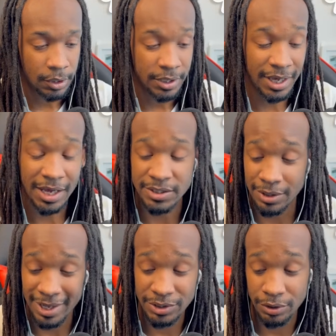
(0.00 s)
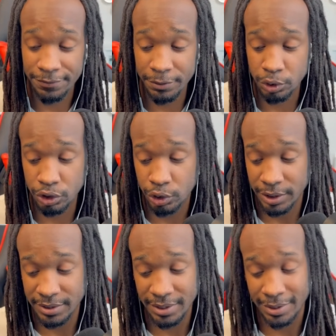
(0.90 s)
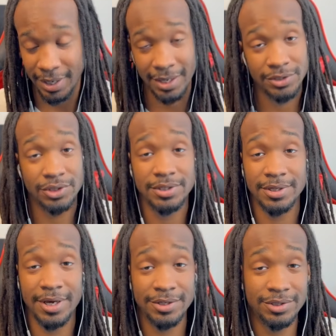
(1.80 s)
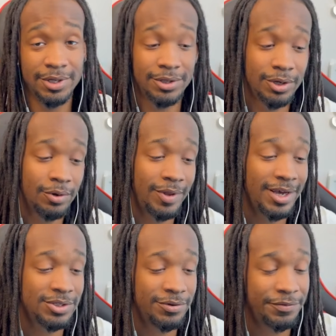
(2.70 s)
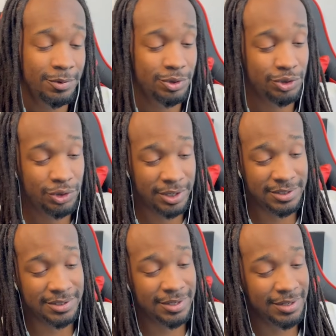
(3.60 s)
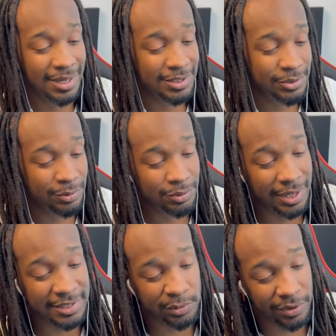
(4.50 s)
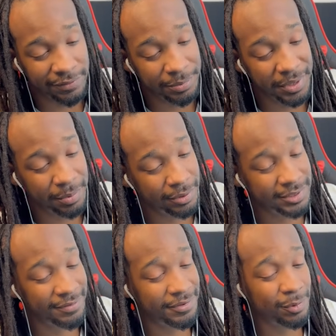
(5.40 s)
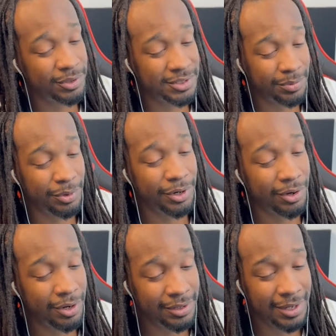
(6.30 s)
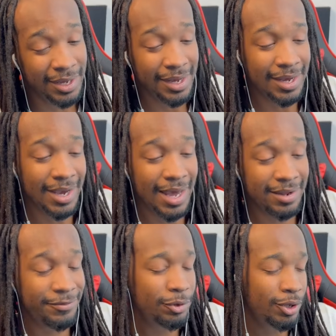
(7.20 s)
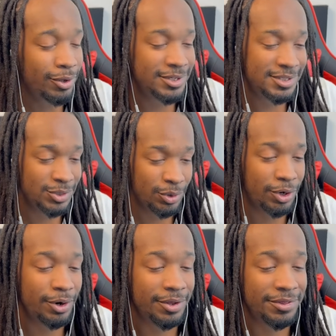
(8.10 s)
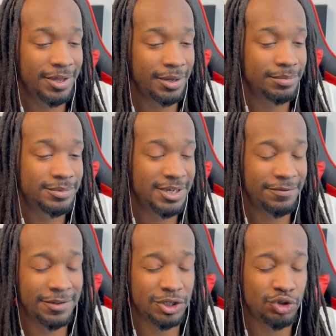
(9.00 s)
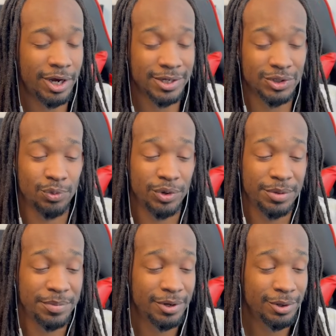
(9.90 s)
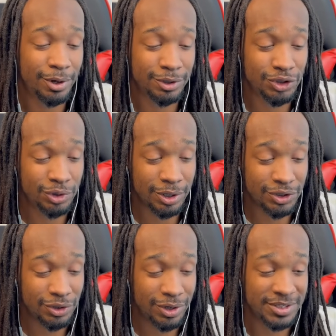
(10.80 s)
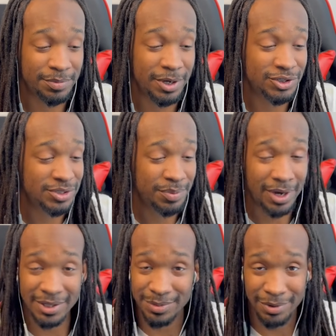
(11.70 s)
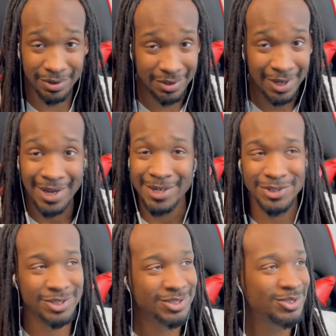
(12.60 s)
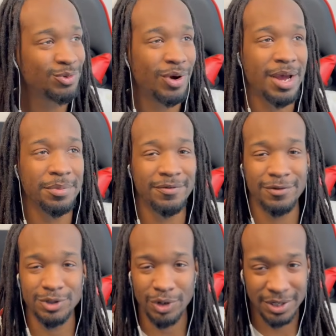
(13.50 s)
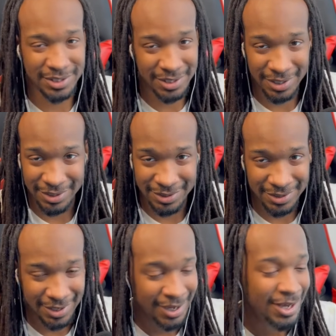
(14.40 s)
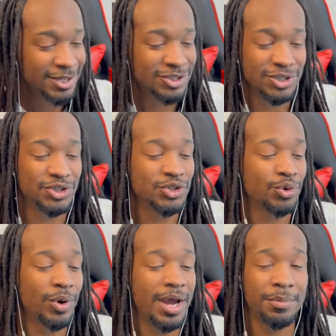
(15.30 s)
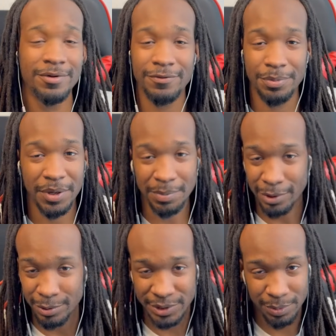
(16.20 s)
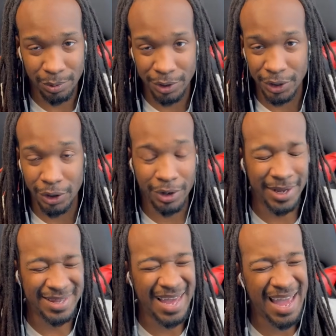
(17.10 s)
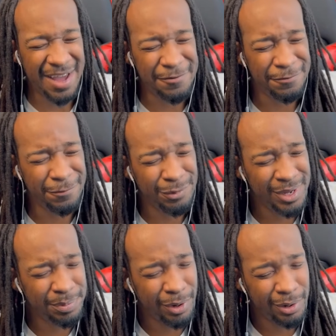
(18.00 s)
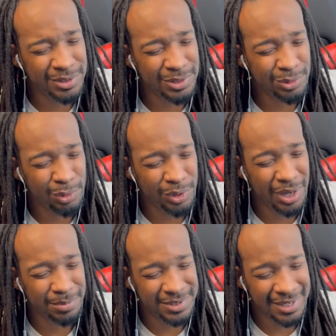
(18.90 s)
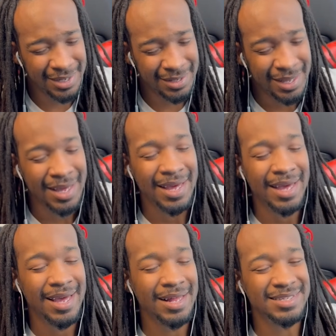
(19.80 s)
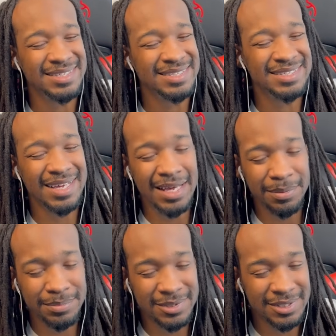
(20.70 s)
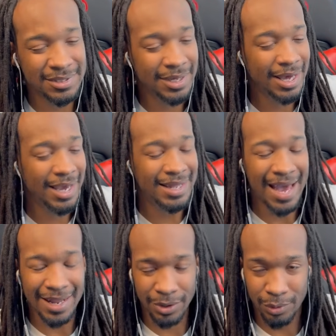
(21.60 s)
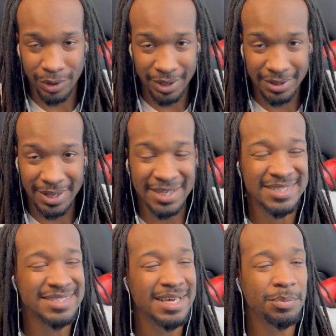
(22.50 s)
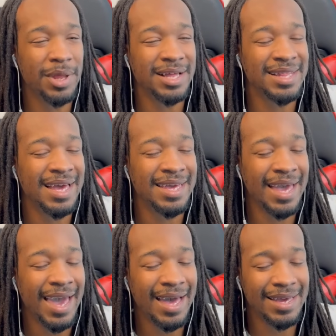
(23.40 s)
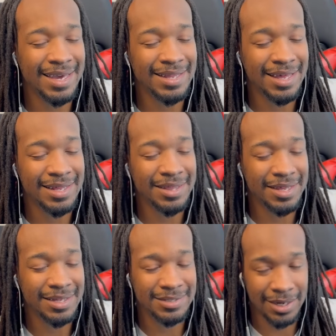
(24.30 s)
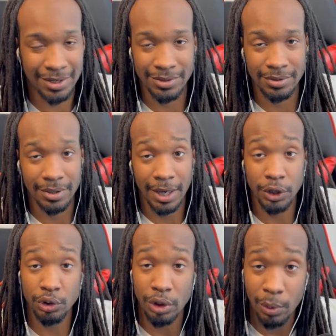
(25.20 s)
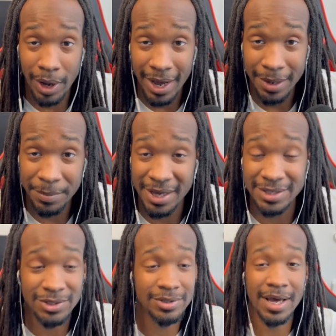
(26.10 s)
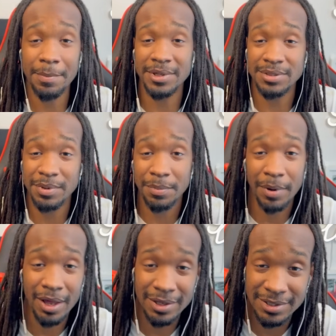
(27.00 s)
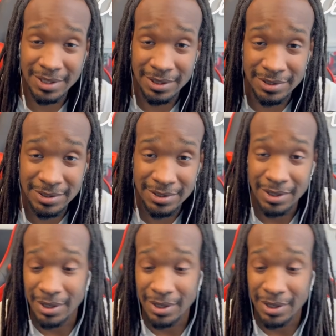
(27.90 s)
Yeah, so that's your future trustee, guys. Just in case you didn't know, that's your future trustee. That's one of the people Tiffany wants to bring on. And if you notice this recurring theme, Tiffany's trying to rebuild her structure as much as possible. She's scrambling for trustees. She's scrambling for people who support her. And every person who comes in seems inadequate. They seem like they can't get anything done. And you know why? Because they're not meant to be in politics.